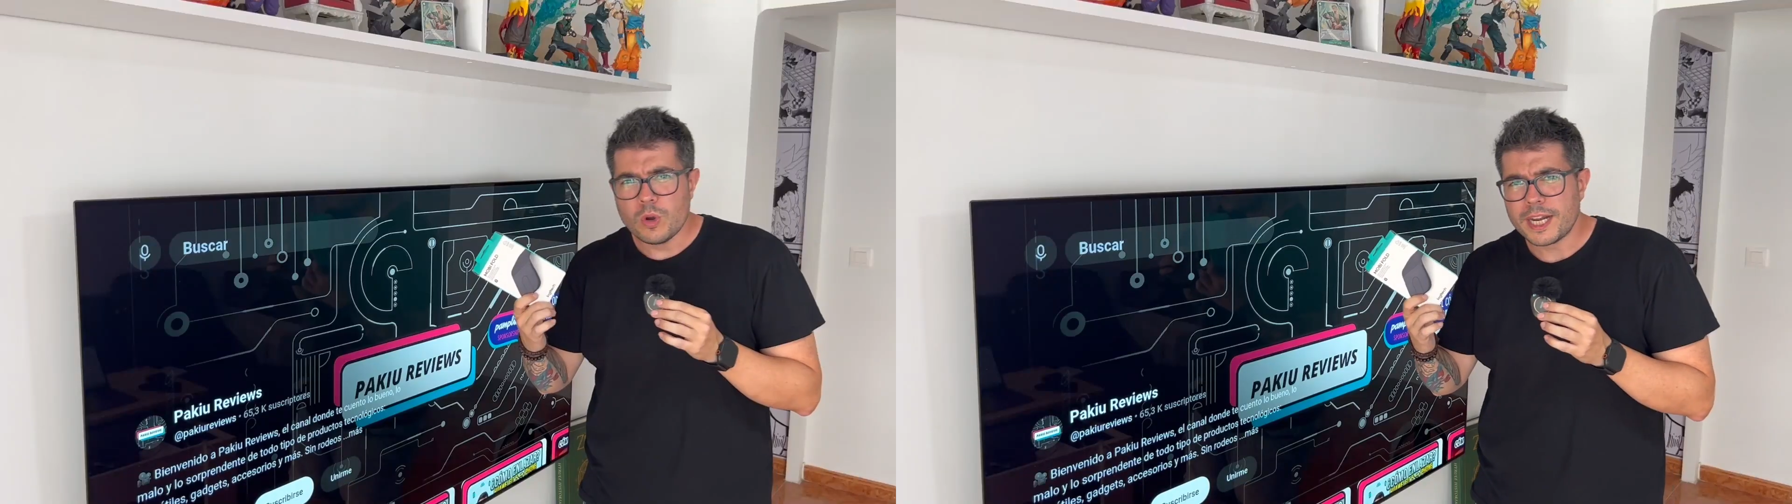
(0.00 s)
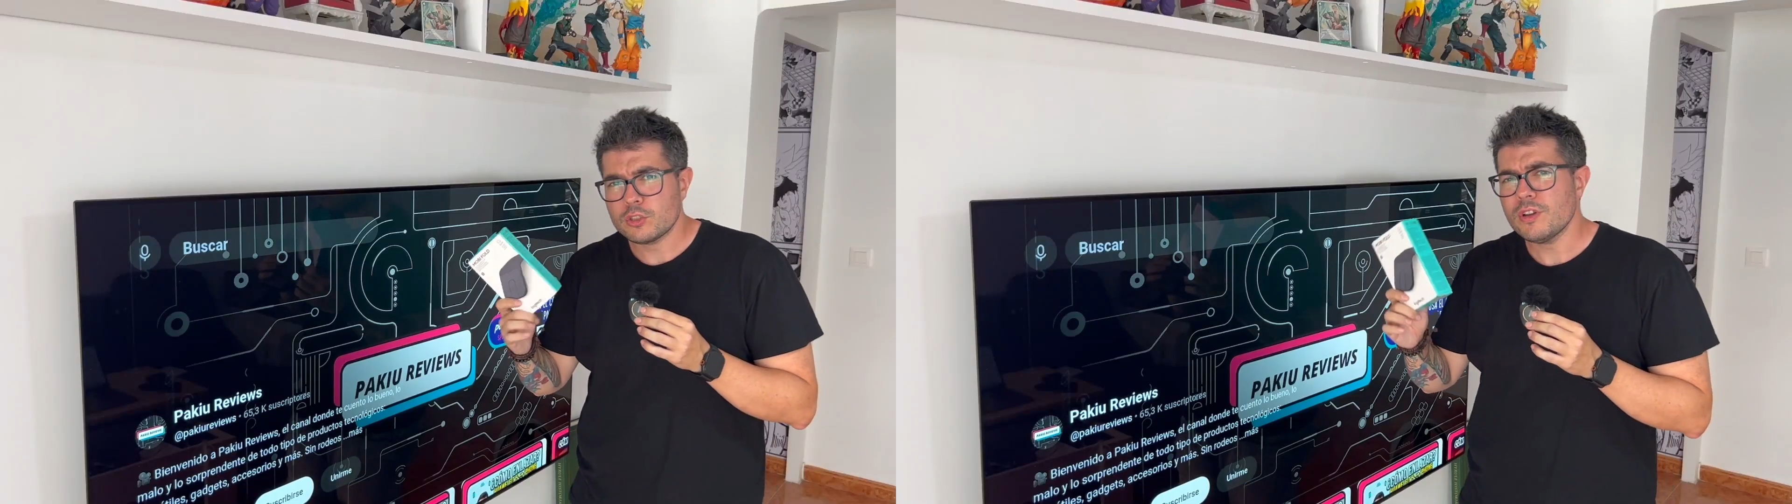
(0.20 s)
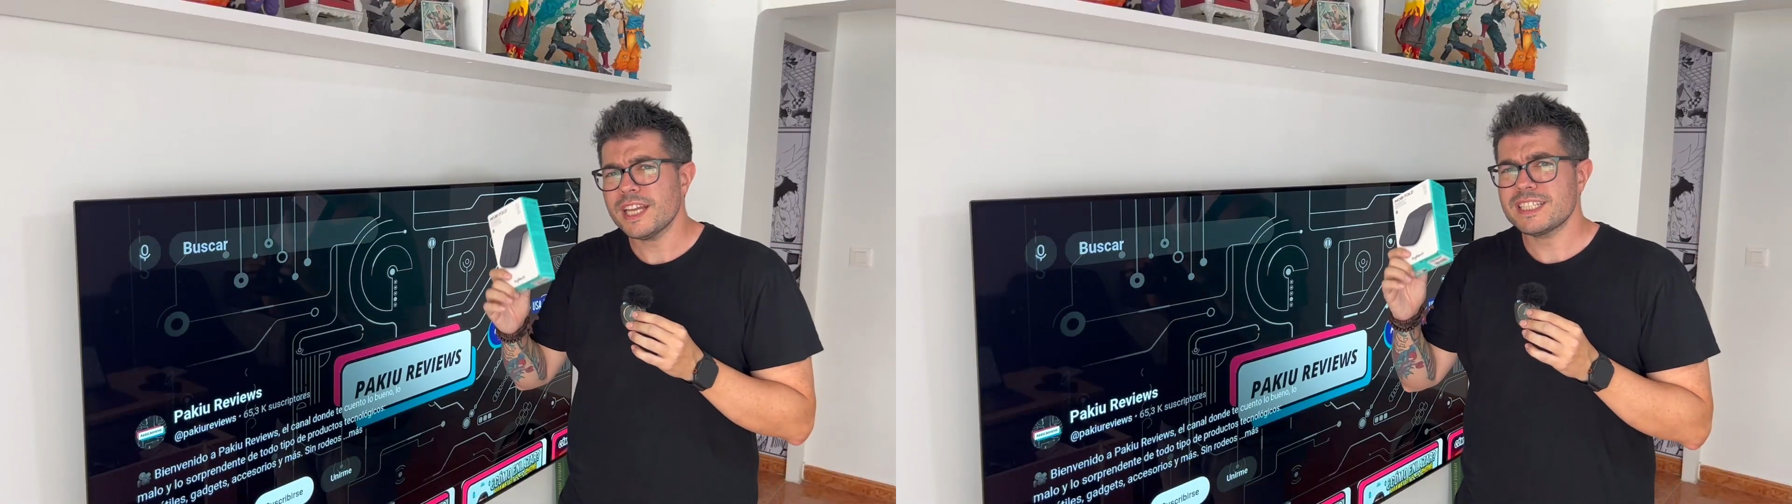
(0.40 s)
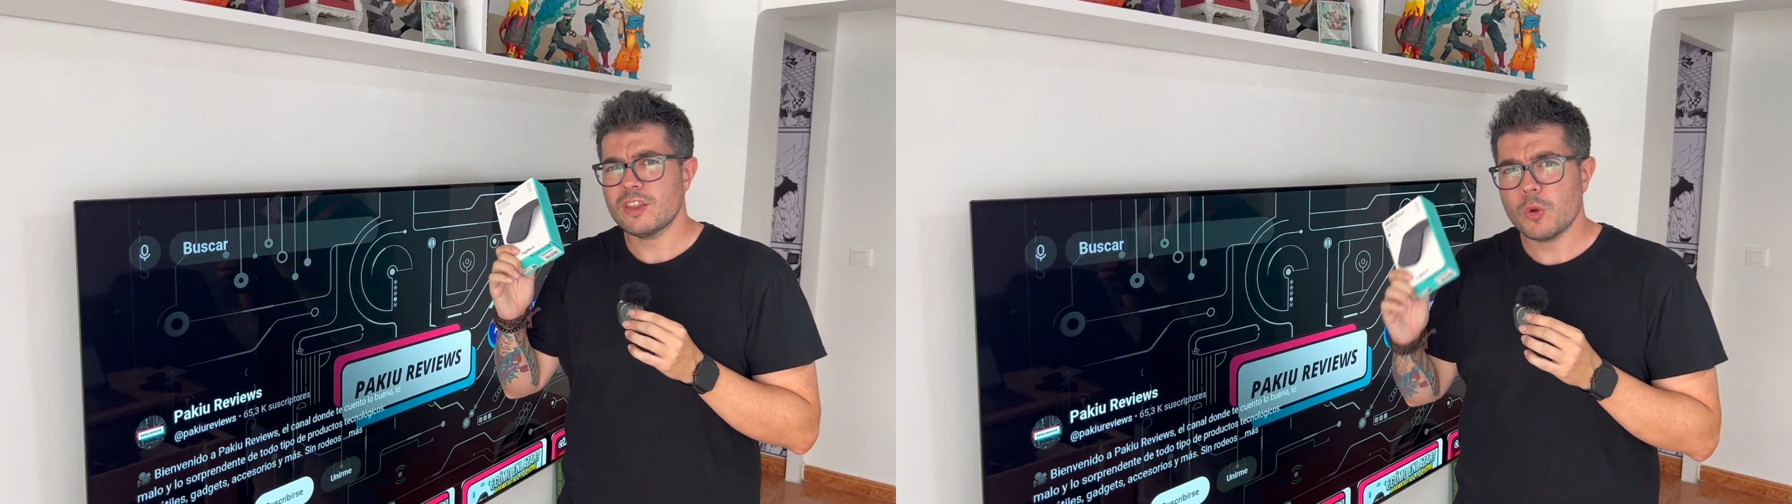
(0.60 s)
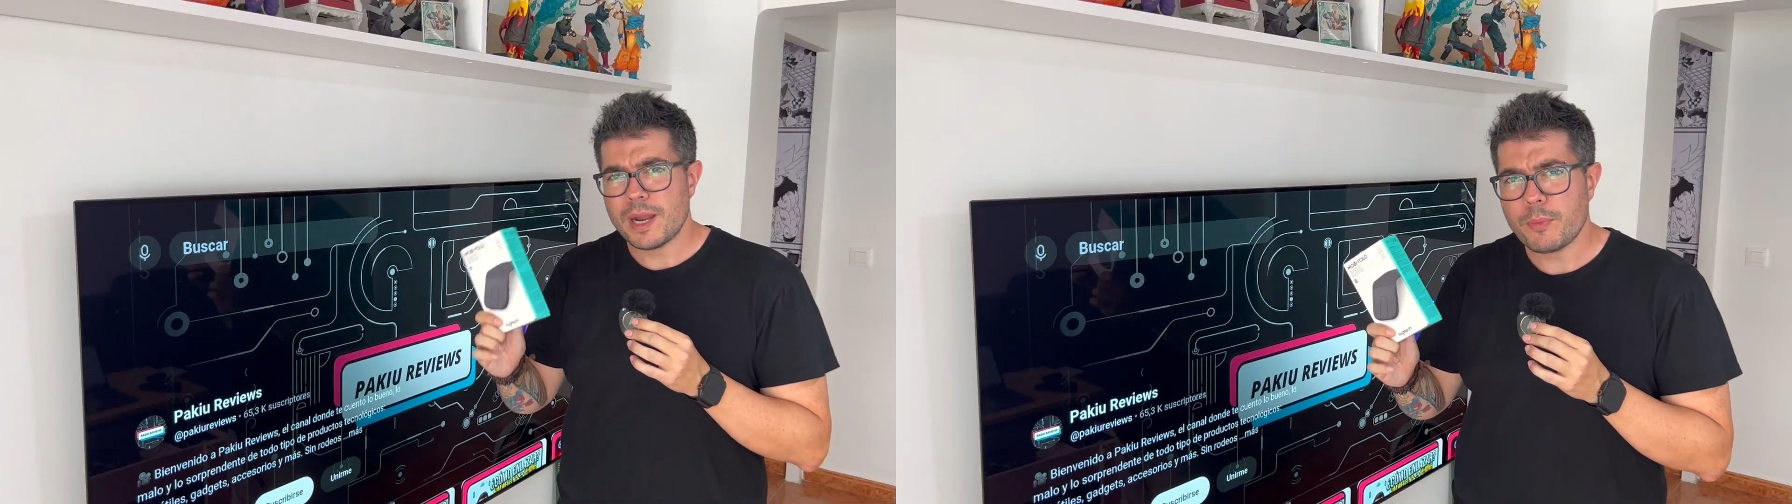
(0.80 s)
mouse that
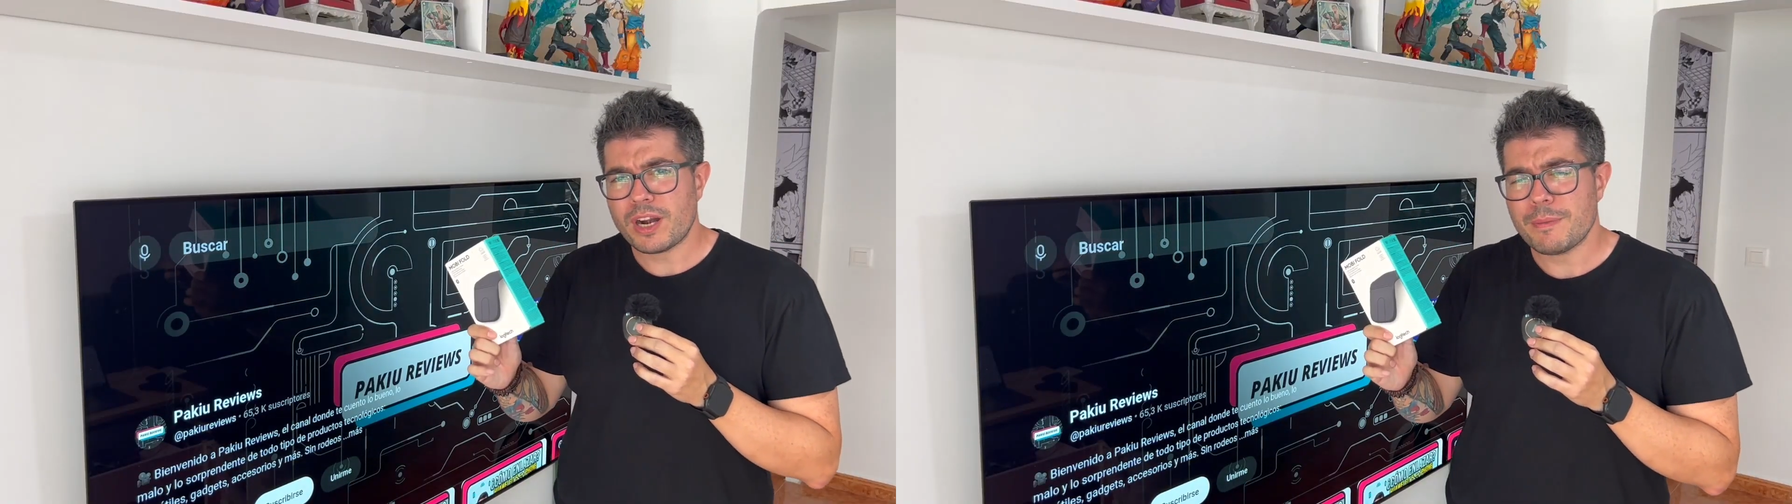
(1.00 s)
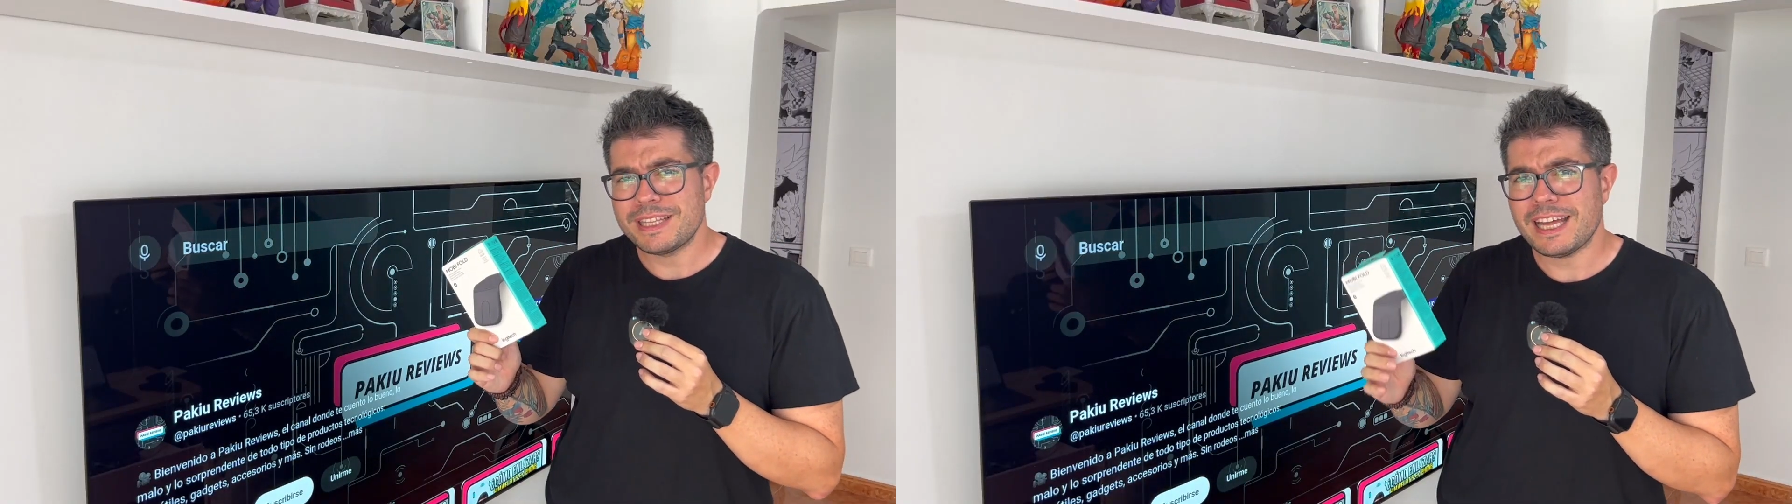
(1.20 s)
folds in half